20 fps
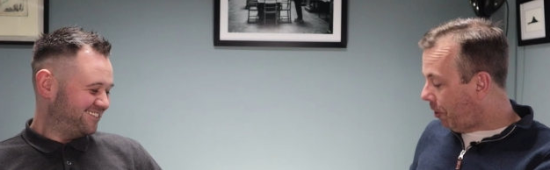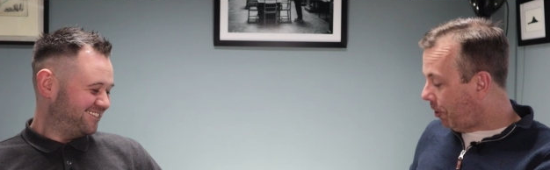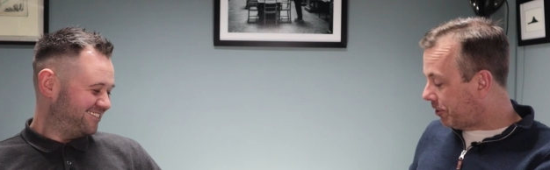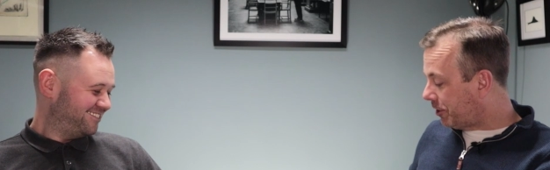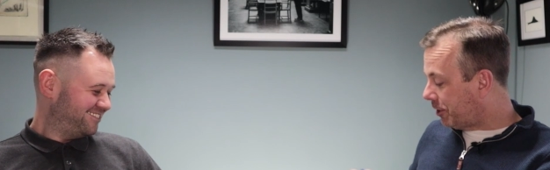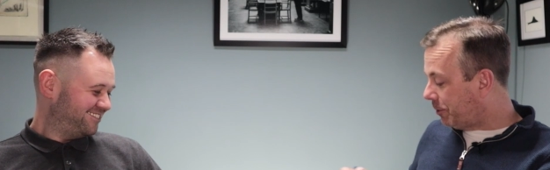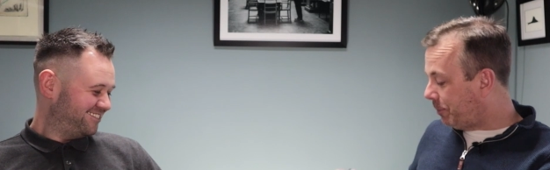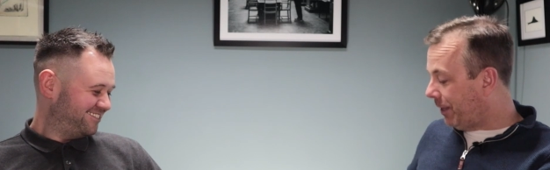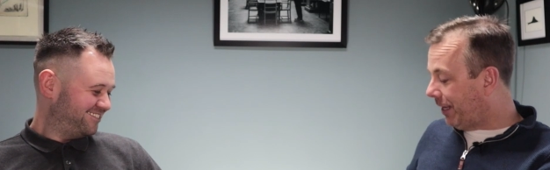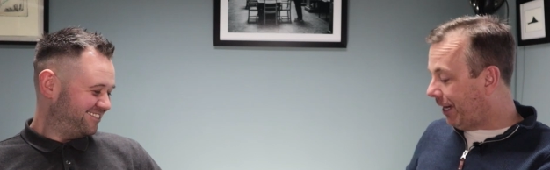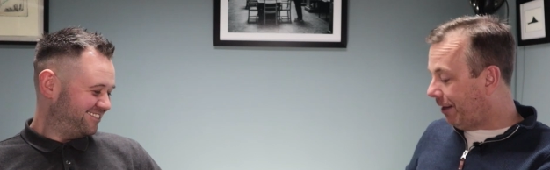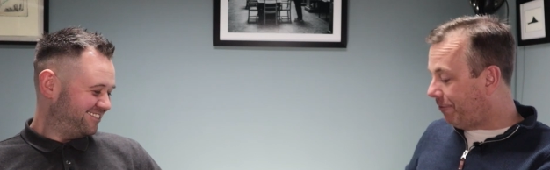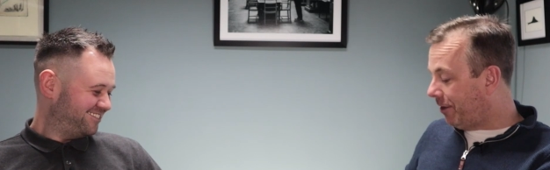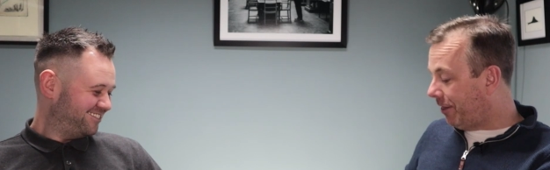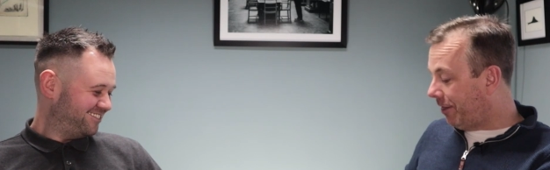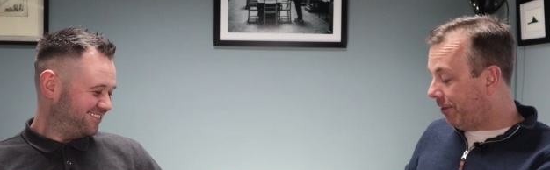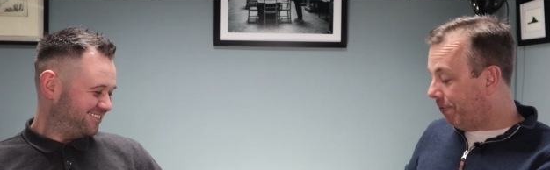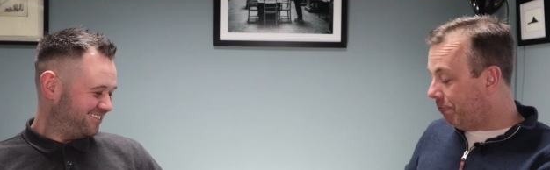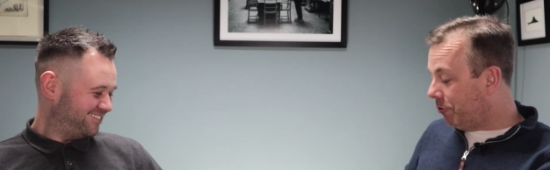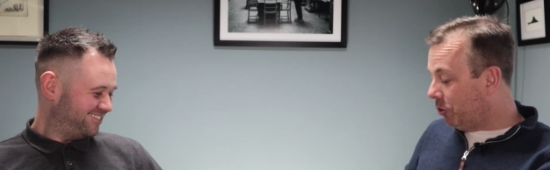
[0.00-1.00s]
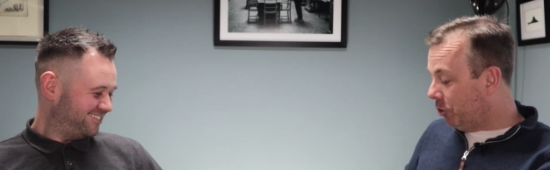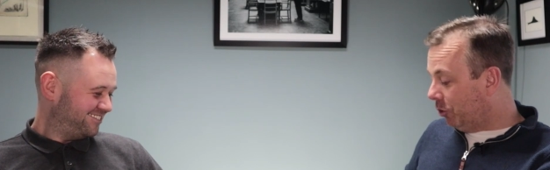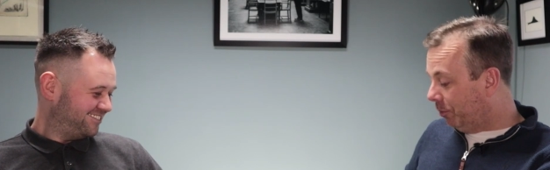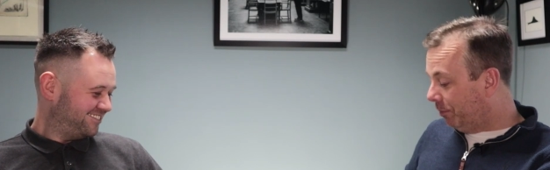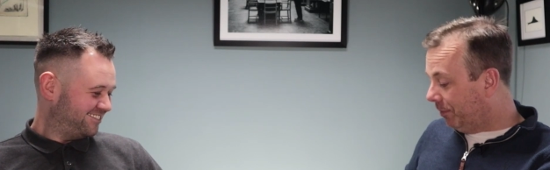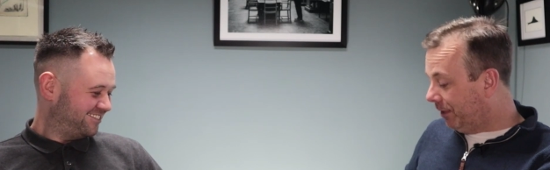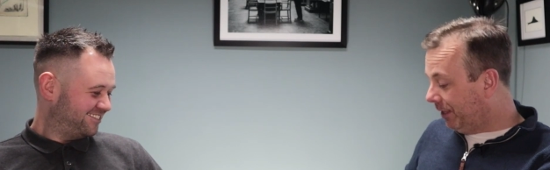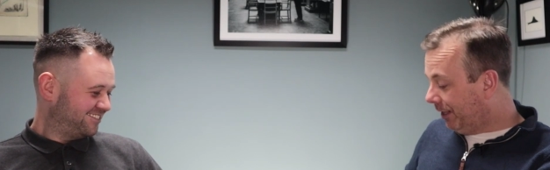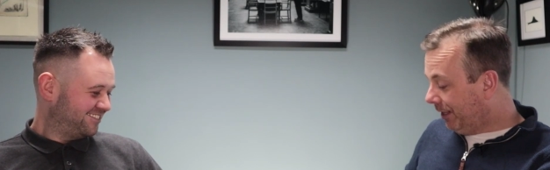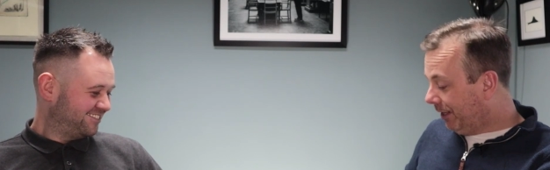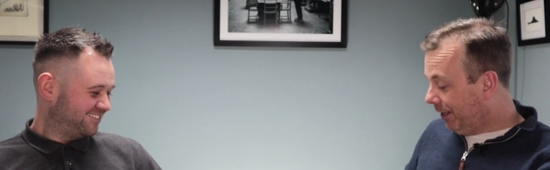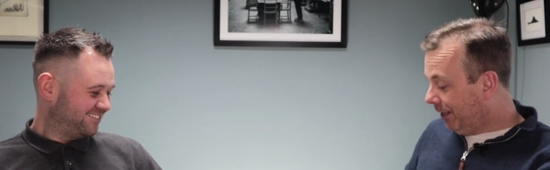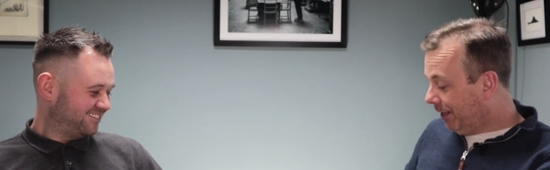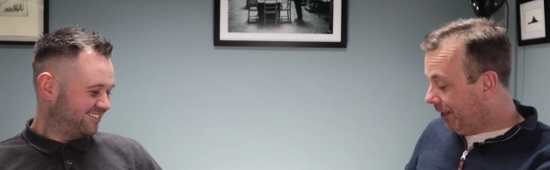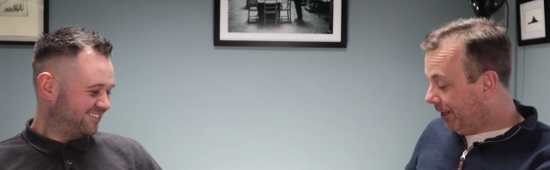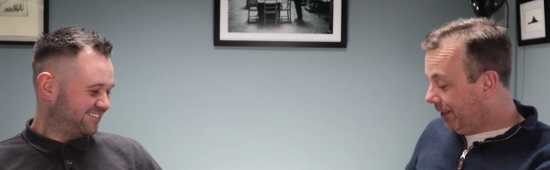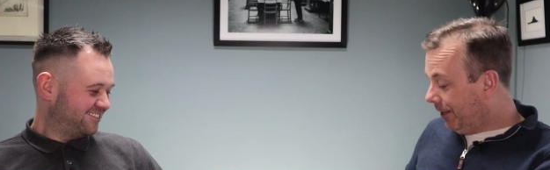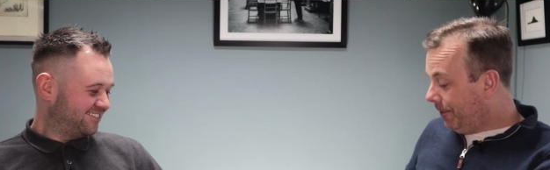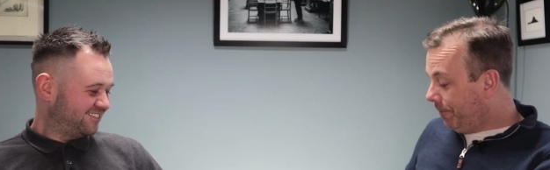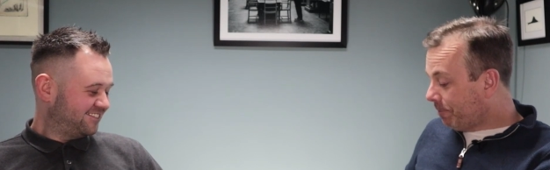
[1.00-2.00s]
Speaker 1: speaker in the room,
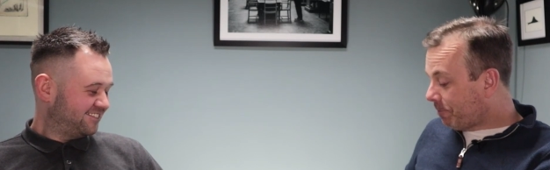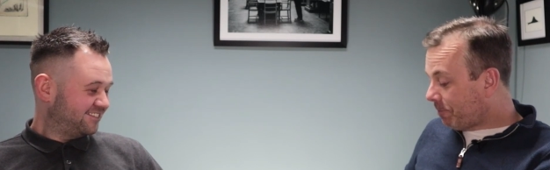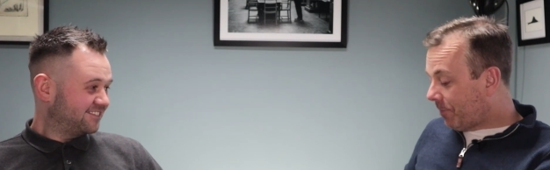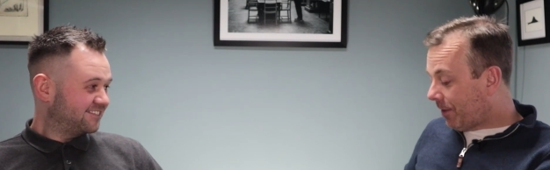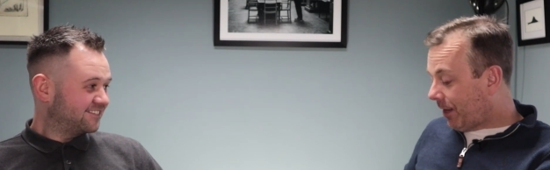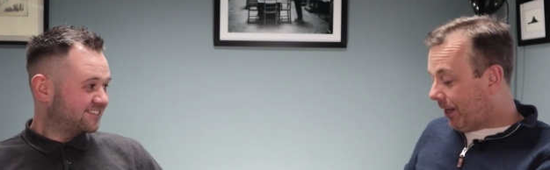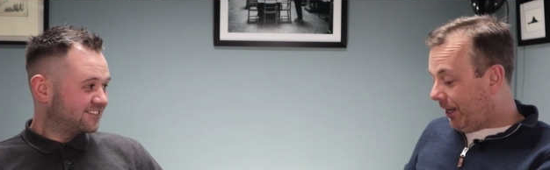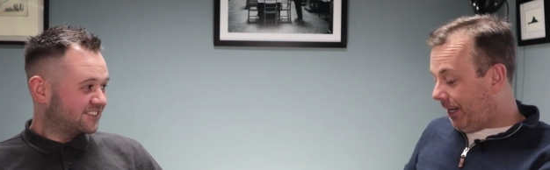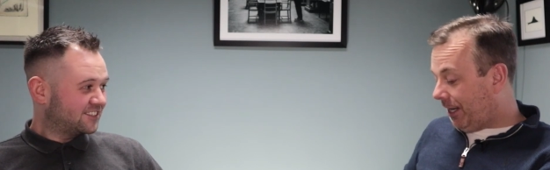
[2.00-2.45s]
and